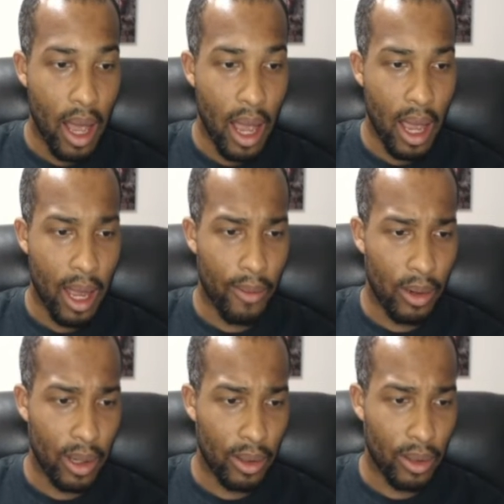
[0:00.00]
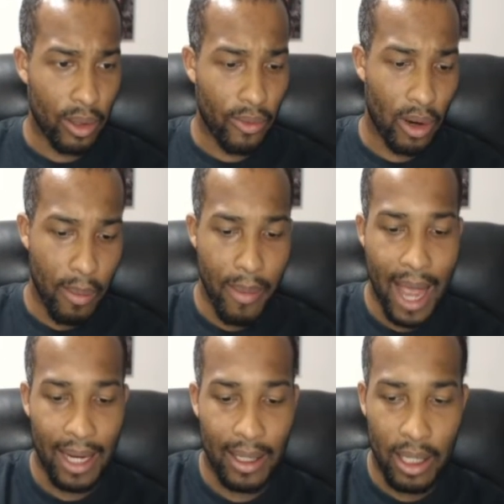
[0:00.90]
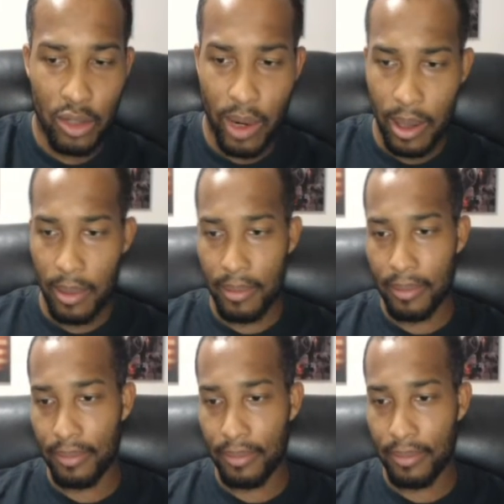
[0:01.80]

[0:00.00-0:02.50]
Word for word: And we're going to look for our M A C D trader.